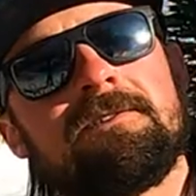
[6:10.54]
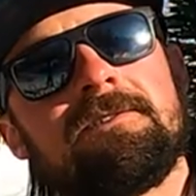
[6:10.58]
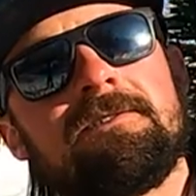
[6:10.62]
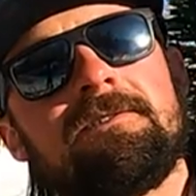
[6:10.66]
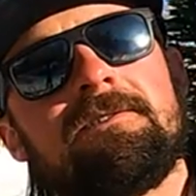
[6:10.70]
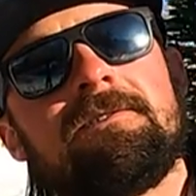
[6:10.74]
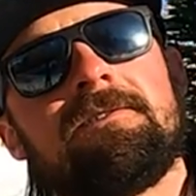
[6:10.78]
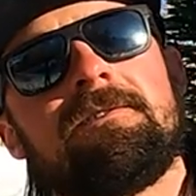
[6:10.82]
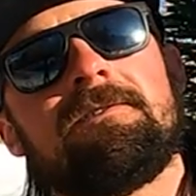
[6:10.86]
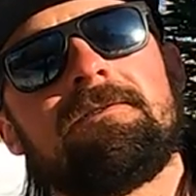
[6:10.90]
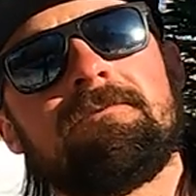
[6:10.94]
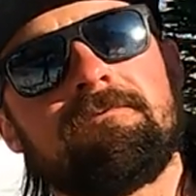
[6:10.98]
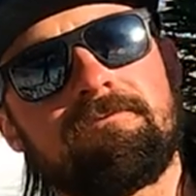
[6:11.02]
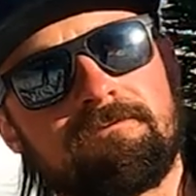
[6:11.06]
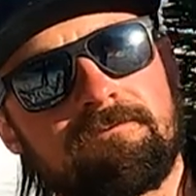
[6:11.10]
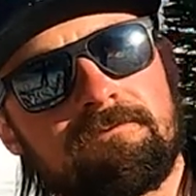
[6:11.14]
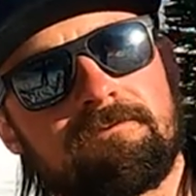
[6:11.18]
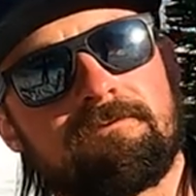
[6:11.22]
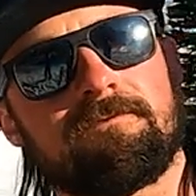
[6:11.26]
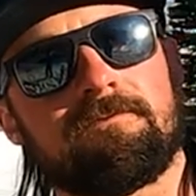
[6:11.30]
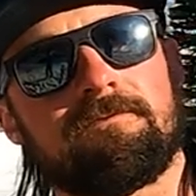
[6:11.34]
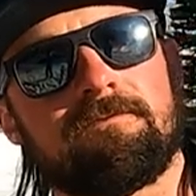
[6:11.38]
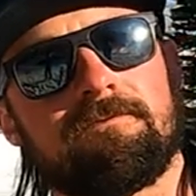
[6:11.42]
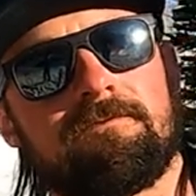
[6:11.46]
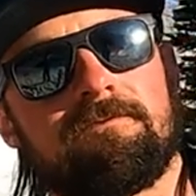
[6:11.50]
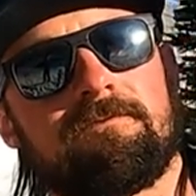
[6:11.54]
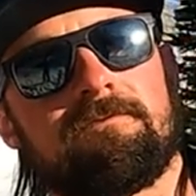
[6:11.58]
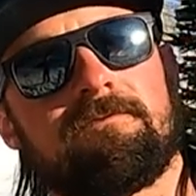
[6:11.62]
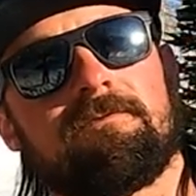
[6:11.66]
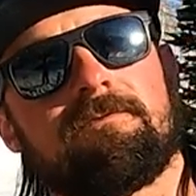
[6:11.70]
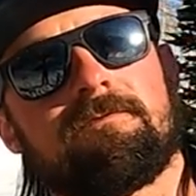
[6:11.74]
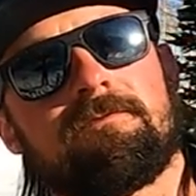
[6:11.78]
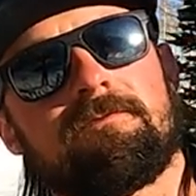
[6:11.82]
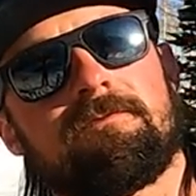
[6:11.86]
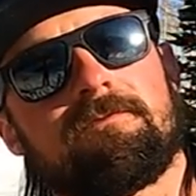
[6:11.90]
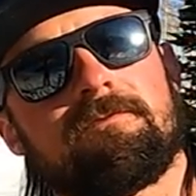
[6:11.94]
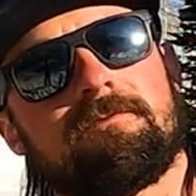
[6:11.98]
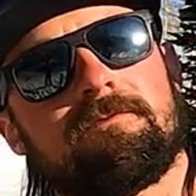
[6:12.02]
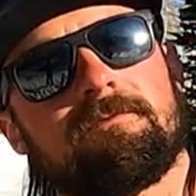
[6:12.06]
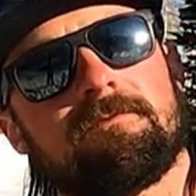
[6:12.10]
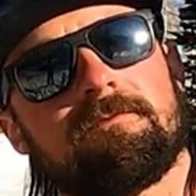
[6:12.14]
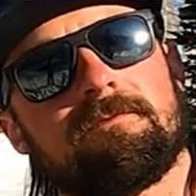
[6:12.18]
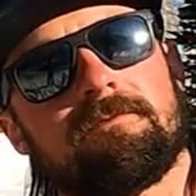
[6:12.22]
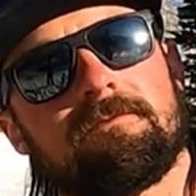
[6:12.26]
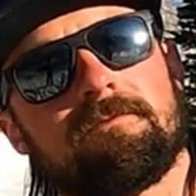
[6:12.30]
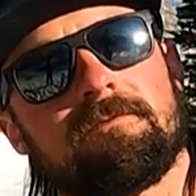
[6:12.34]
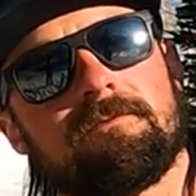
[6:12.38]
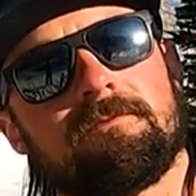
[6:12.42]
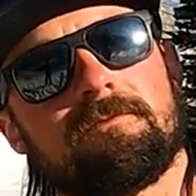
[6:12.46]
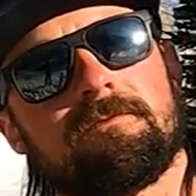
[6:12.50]

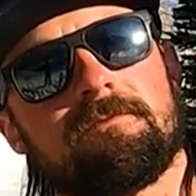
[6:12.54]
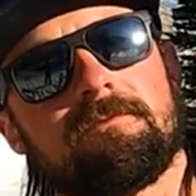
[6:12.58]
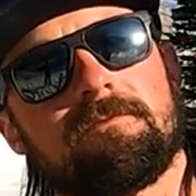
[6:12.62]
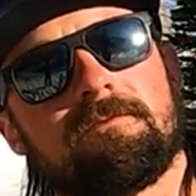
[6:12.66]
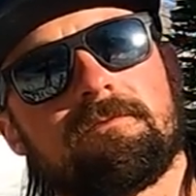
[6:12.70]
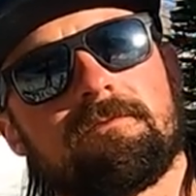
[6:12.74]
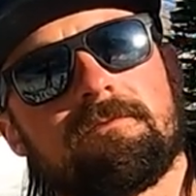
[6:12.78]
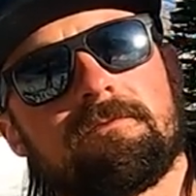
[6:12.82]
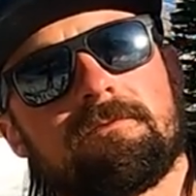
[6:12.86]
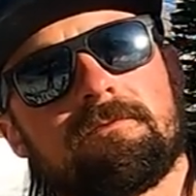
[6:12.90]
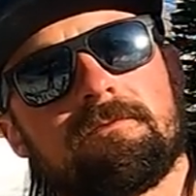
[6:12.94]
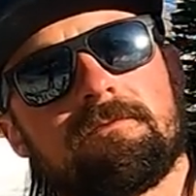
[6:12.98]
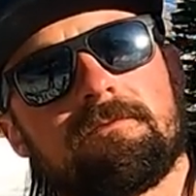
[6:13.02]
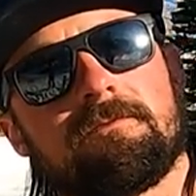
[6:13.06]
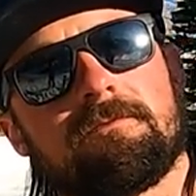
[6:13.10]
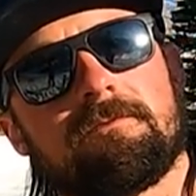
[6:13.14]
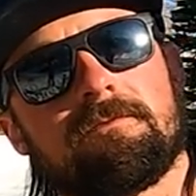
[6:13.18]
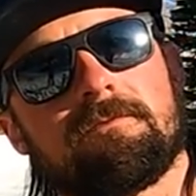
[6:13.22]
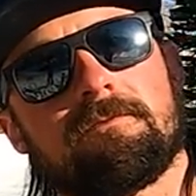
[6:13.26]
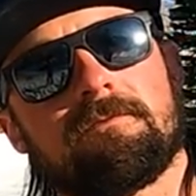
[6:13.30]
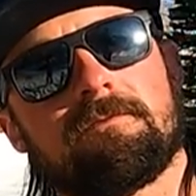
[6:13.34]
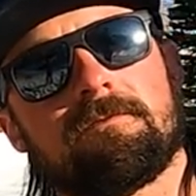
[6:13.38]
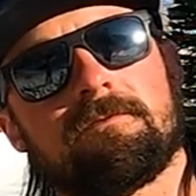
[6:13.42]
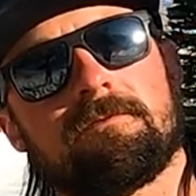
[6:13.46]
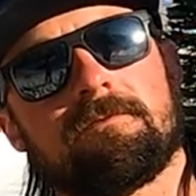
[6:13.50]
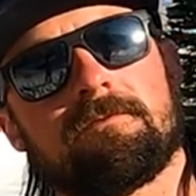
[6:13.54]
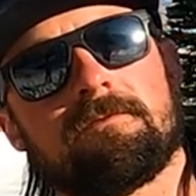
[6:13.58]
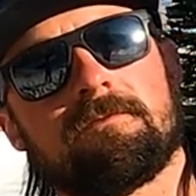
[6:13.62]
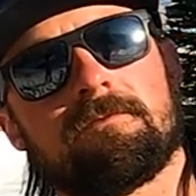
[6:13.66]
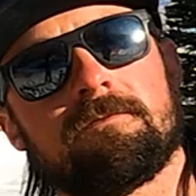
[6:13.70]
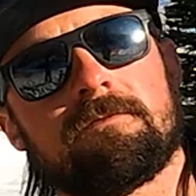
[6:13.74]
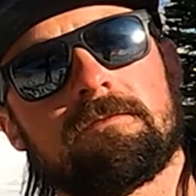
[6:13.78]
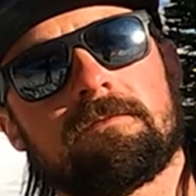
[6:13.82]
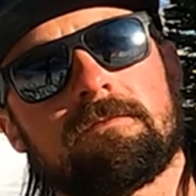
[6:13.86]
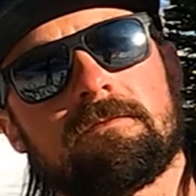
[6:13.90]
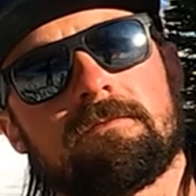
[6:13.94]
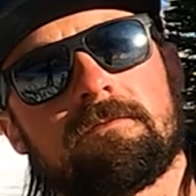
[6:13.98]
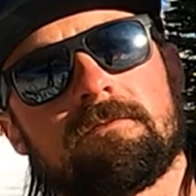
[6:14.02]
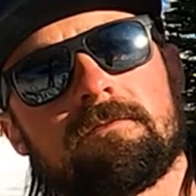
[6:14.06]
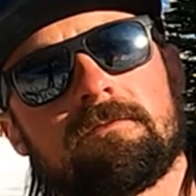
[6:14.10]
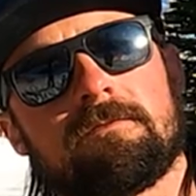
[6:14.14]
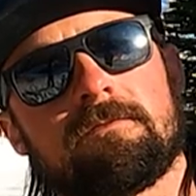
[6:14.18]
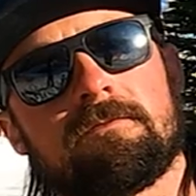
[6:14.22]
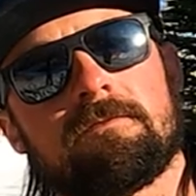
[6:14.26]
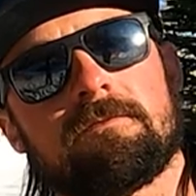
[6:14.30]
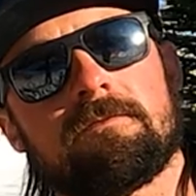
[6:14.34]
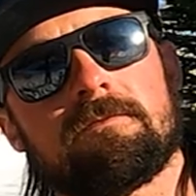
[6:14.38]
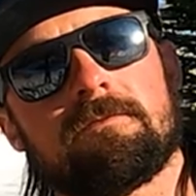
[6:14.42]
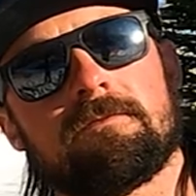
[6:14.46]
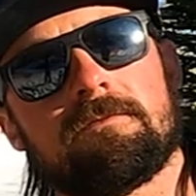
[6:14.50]

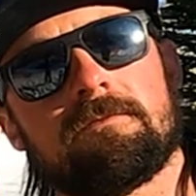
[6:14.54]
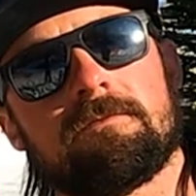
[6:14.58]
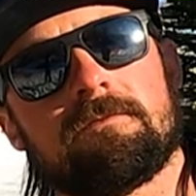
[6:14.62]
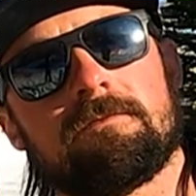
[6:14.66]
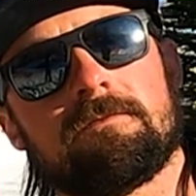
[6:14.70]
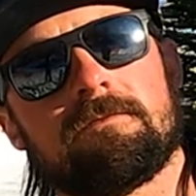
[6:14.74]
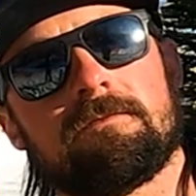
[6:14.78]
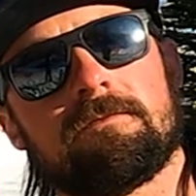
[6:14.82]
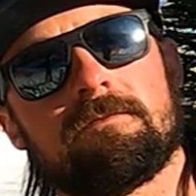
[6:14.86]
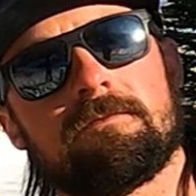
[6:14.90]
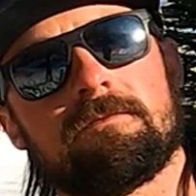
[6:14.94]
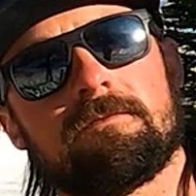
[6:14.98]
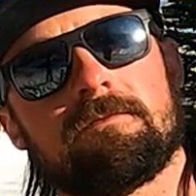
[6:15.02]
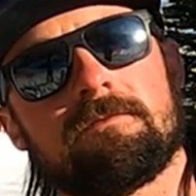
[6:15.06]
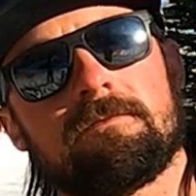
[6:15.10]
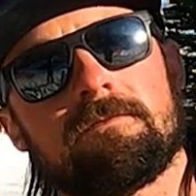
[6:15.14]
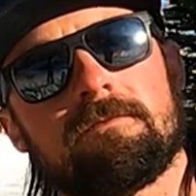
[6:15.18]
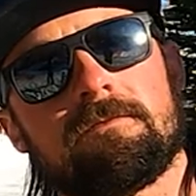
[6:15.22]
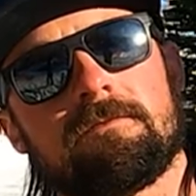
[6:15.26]
(not speaking)